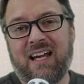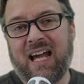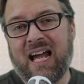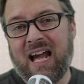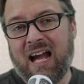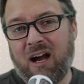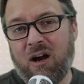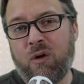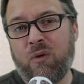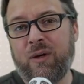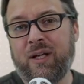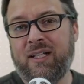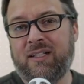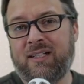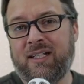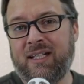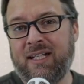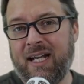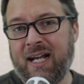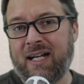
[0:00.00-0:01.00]
how it
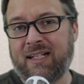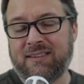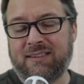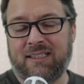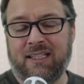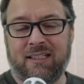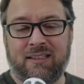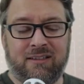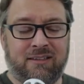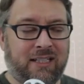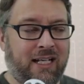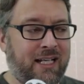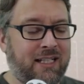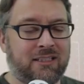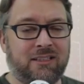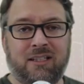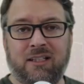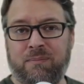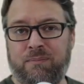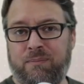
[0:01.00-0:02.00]
connects. It
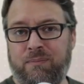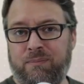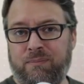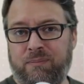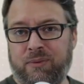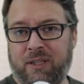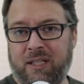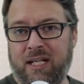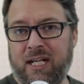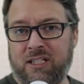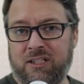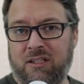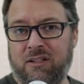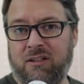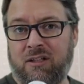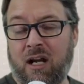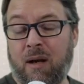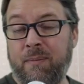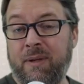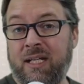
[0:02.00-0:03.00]
takes the
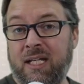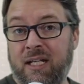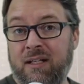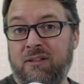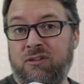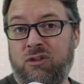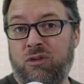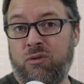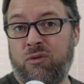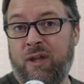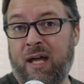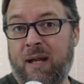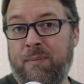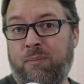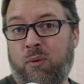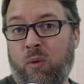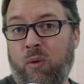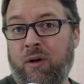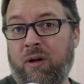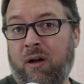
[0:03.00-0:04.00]
connection coming into
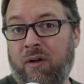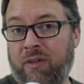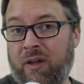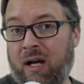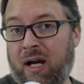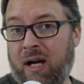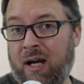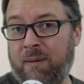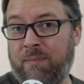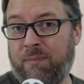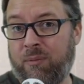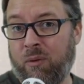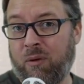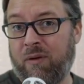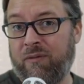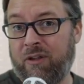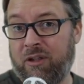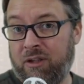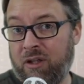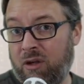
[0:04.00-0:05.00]
that port on the high
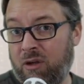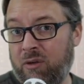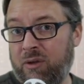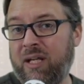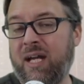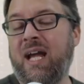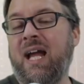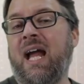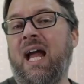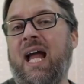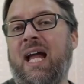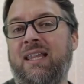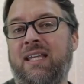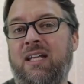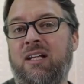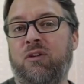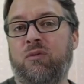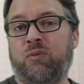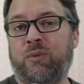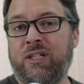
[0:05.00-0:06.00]
port of the node, and
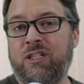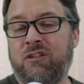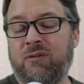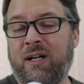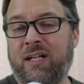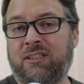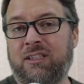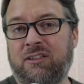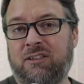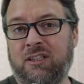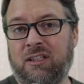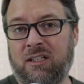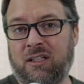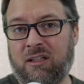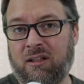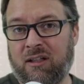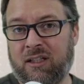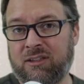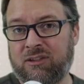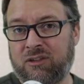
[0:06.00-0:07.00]
then it redirects it to the
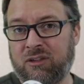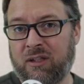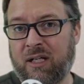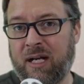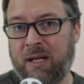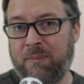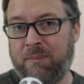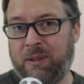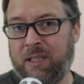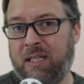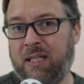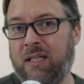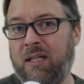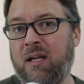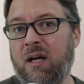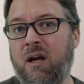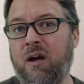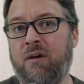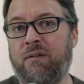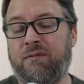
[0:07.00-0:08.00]
cluster
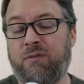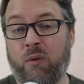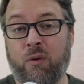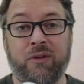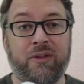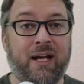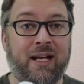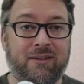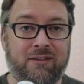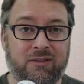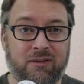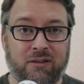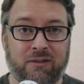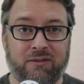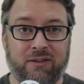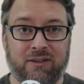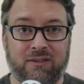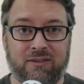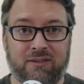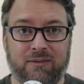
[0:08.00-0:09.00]
IP for that
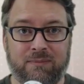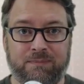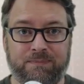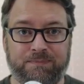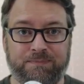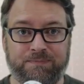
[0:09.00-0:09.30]
service.